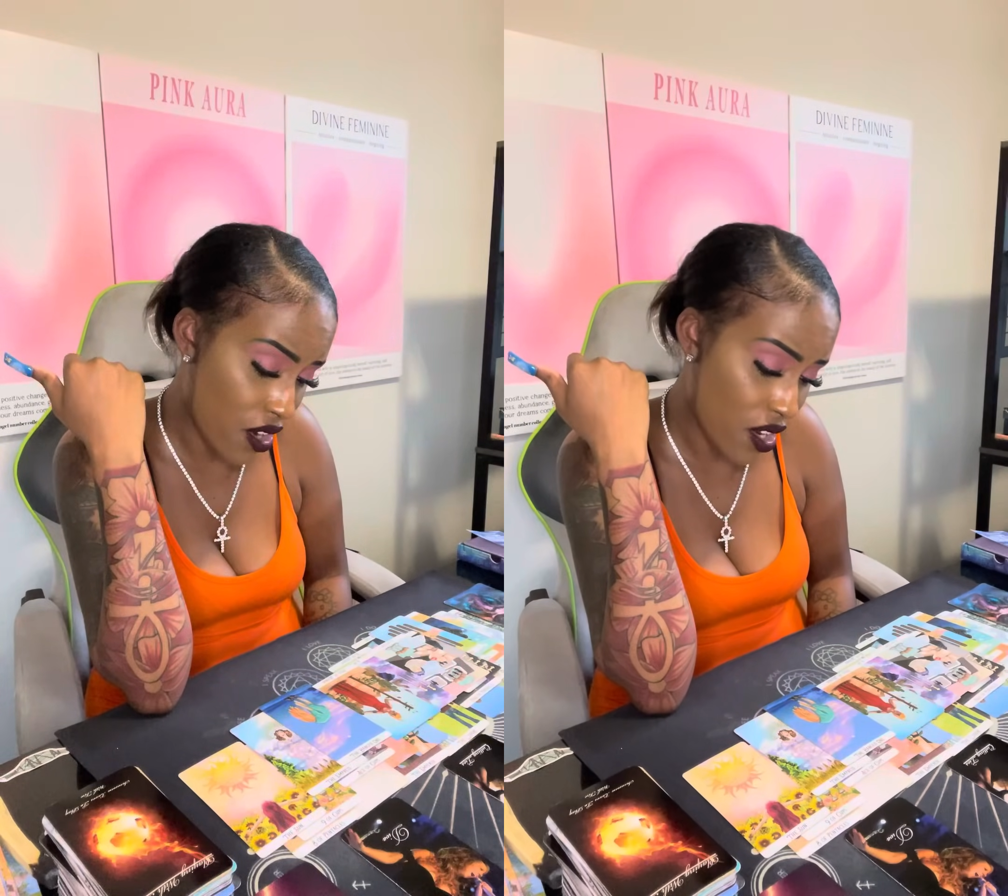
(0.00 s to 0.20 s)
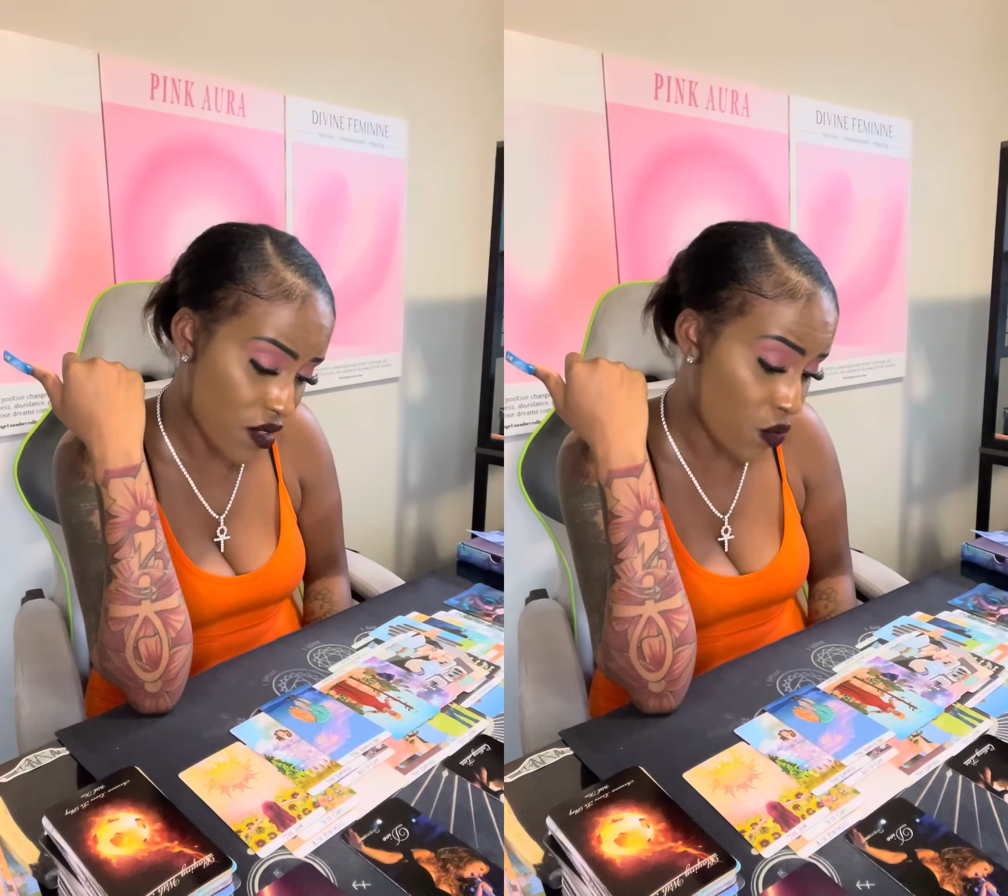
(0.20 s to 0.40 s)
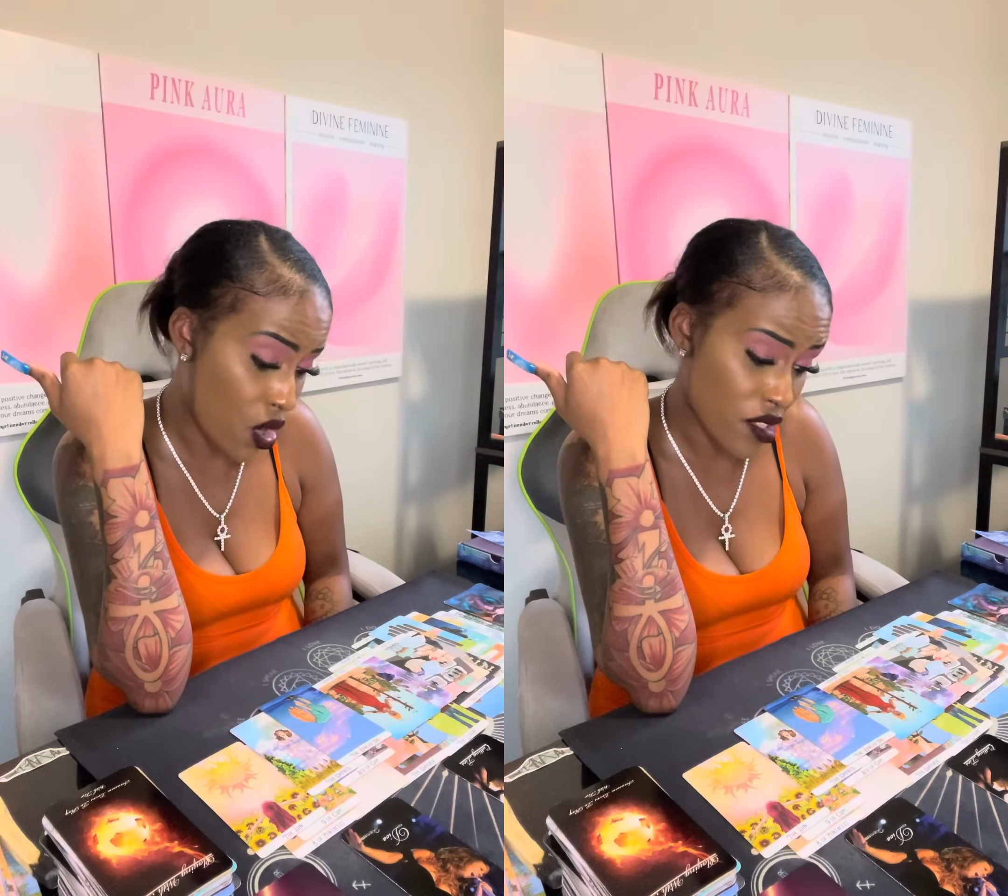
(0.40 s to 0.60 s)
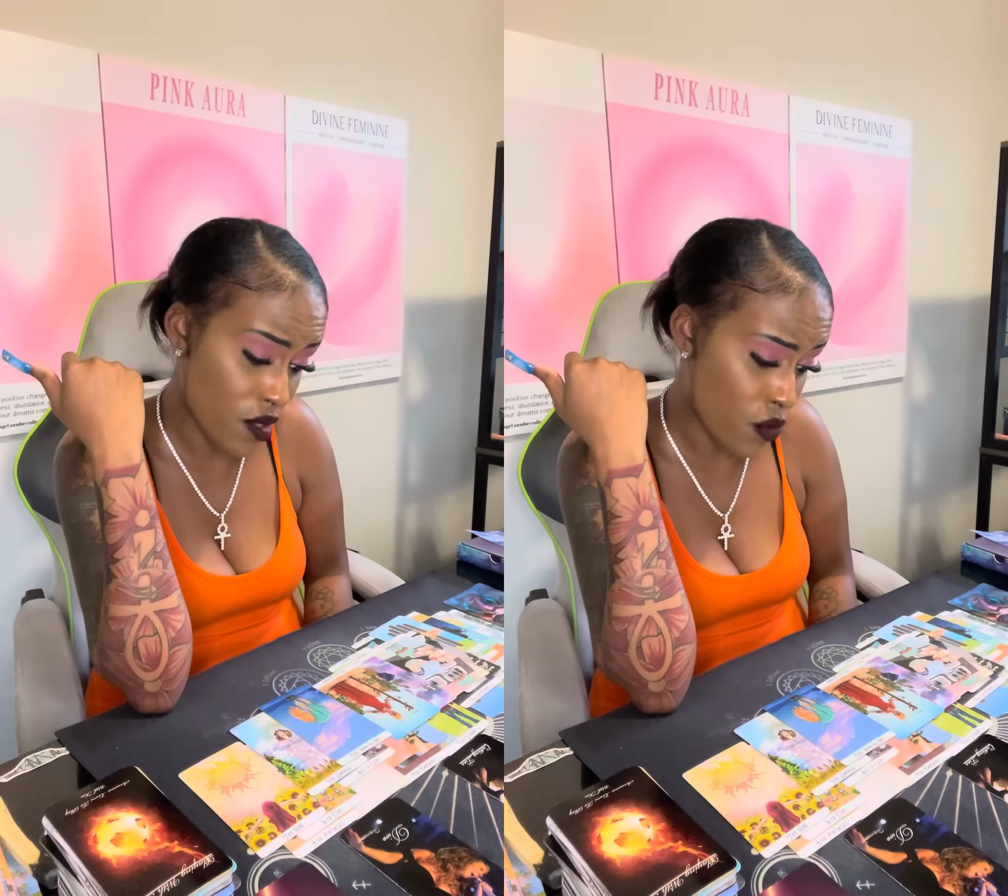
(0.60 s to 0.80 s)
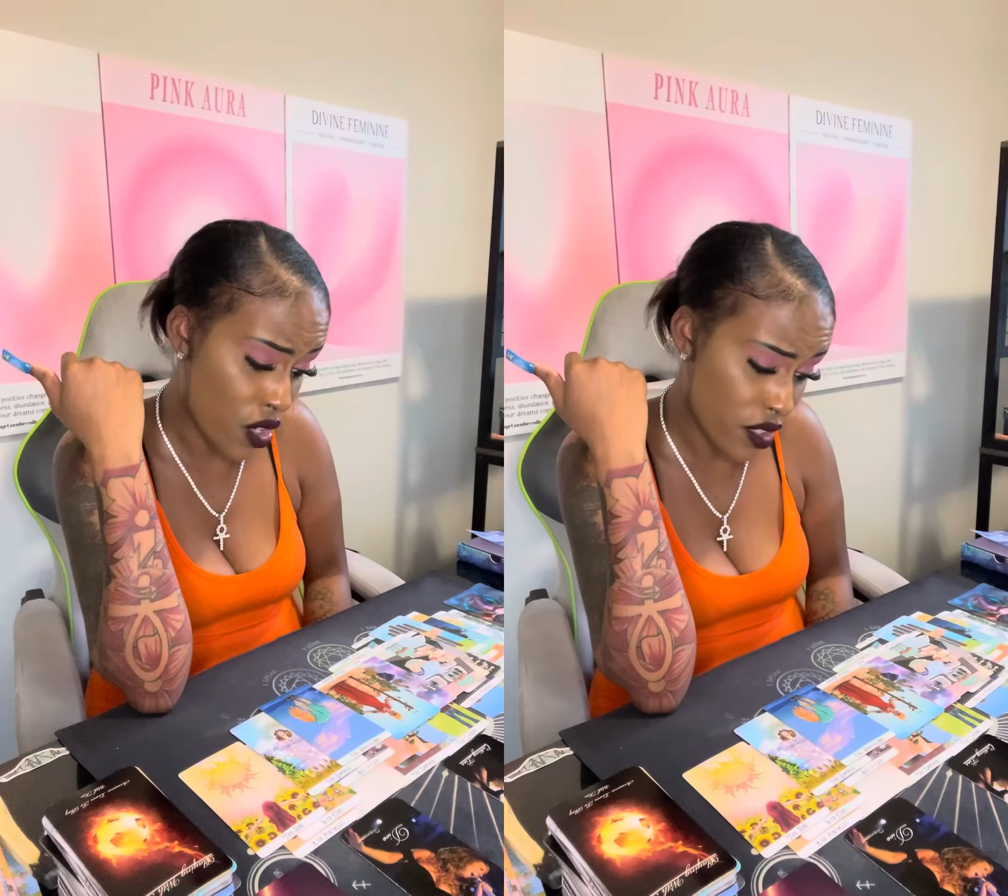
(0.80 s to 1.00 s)
an
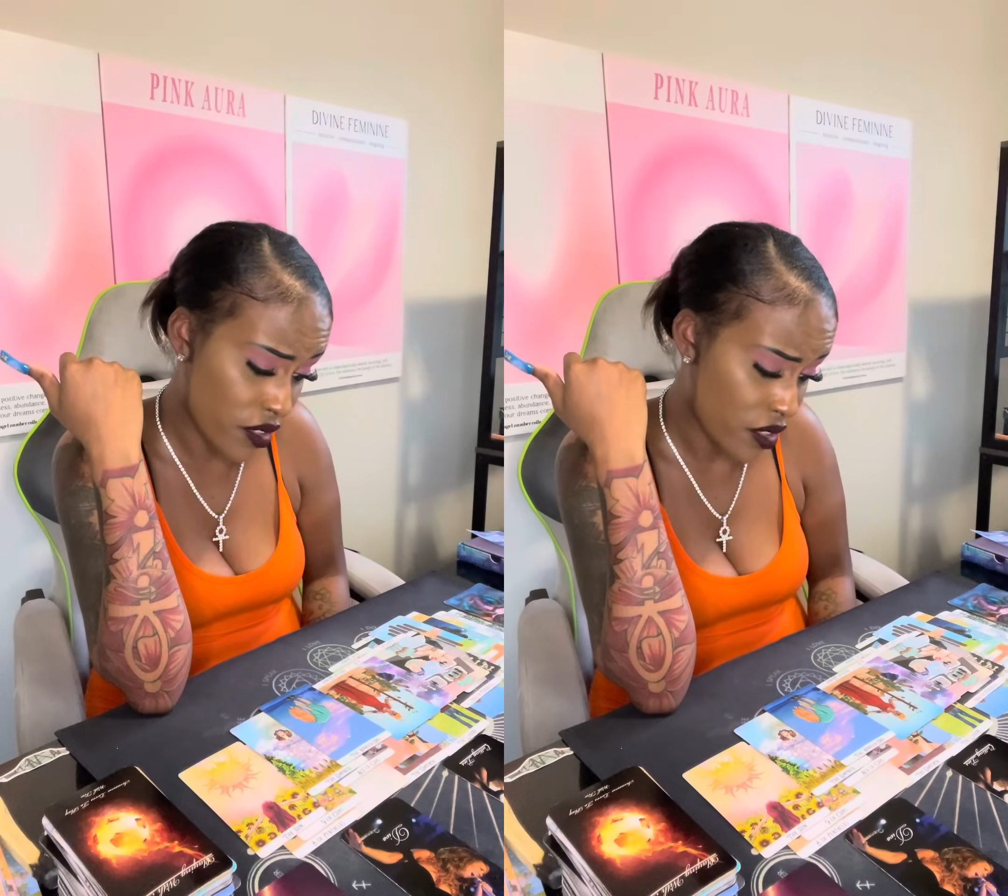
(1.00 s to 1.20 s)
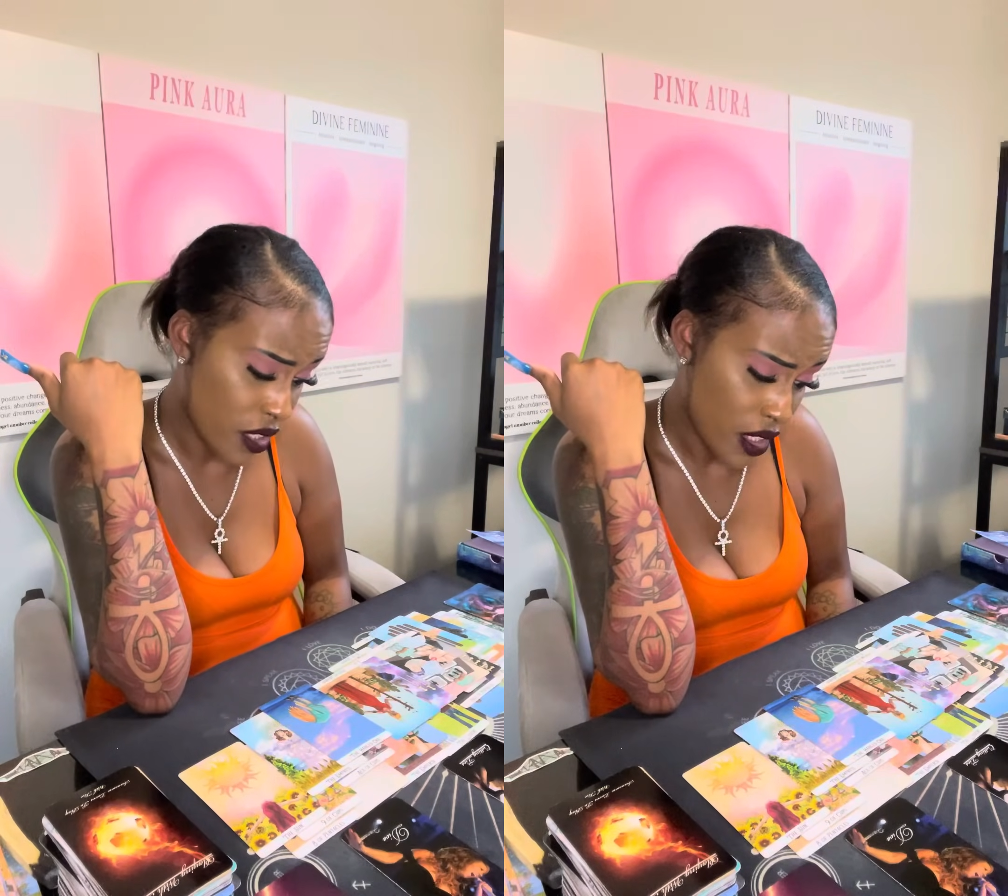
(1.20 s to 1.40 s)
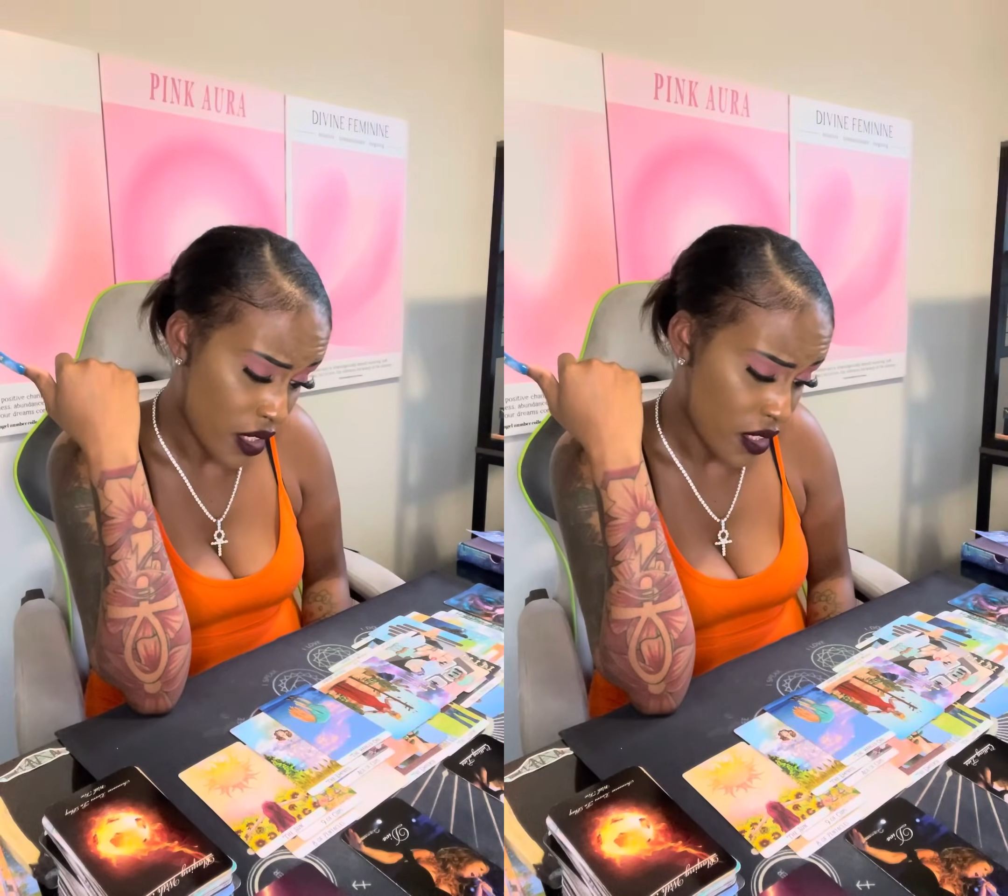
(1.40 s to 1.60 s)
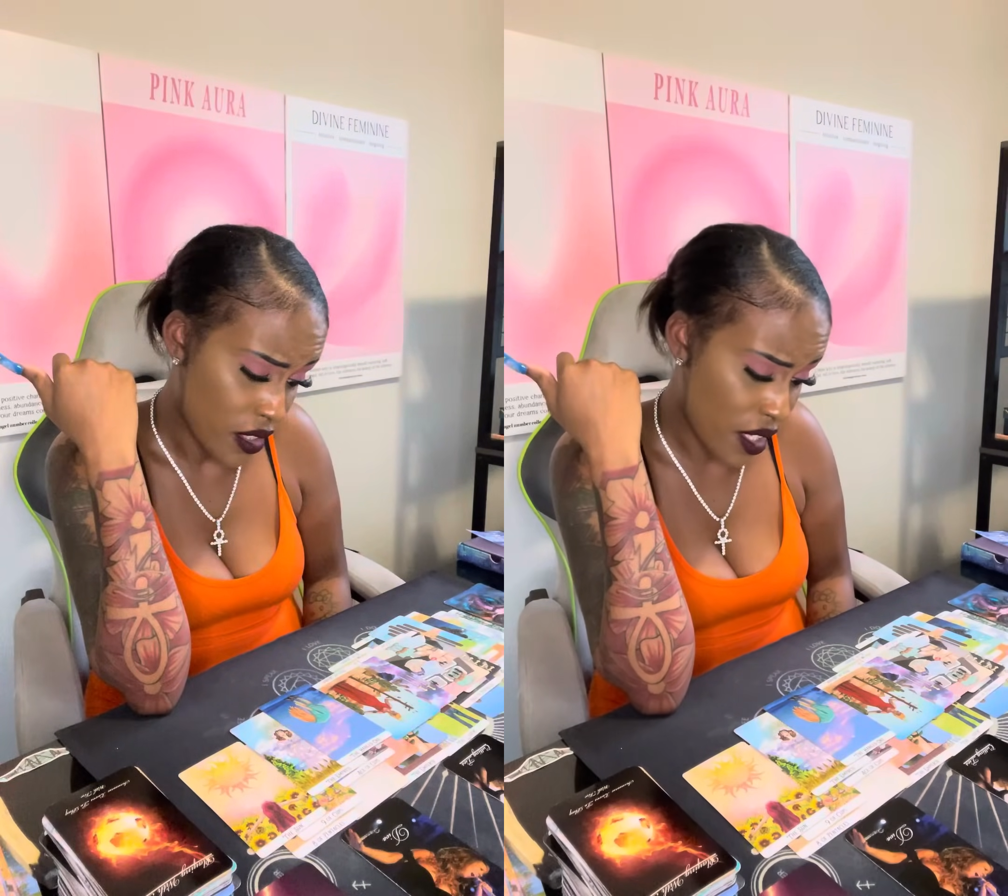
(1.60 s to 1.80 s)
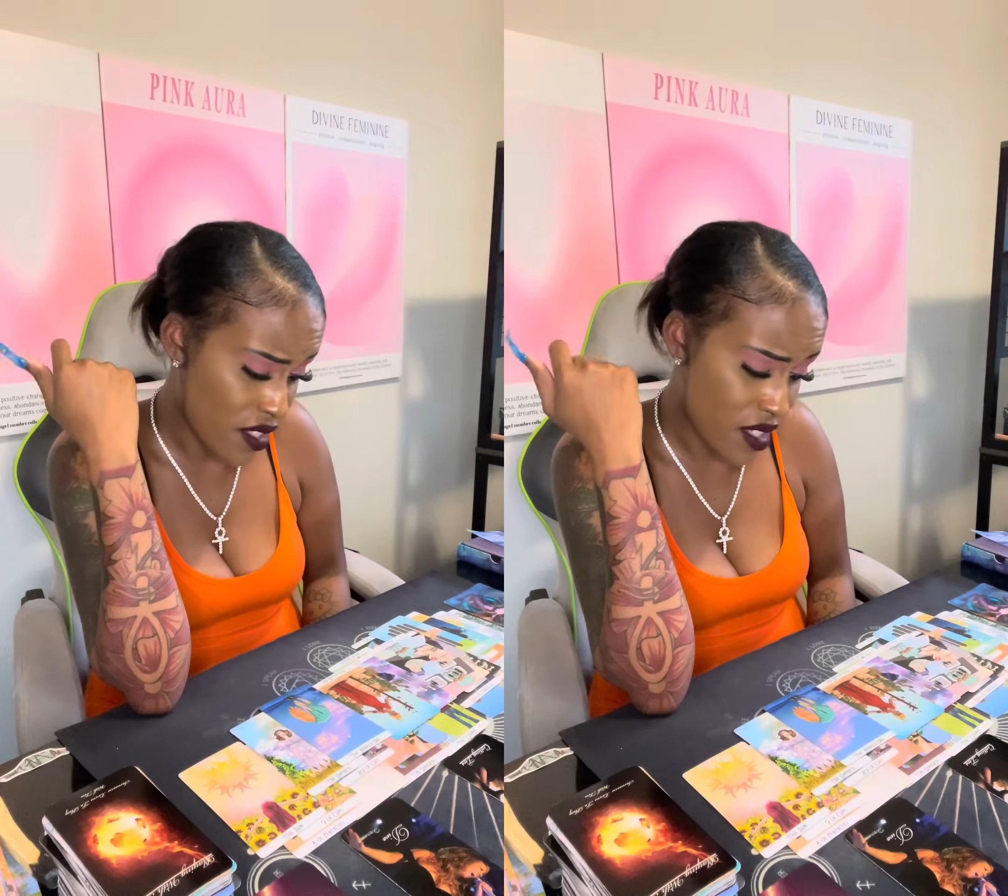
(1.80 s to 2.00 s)
unwanted one.
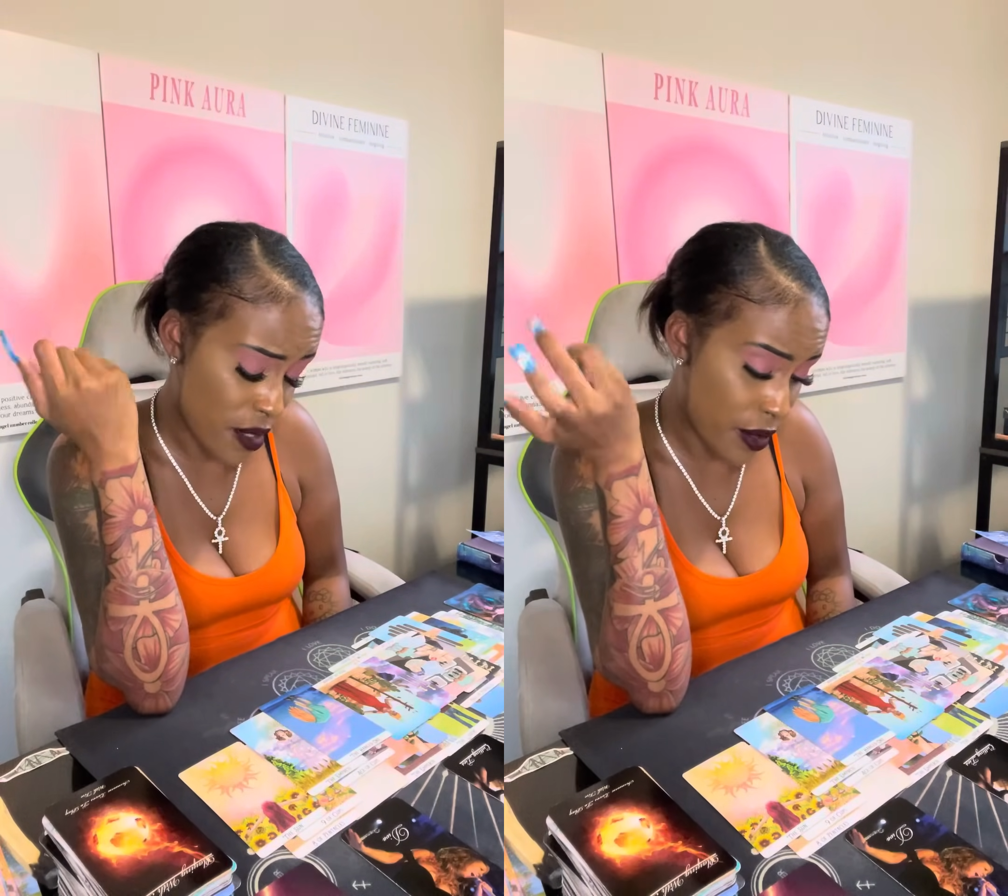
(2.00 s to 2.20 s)
They instead of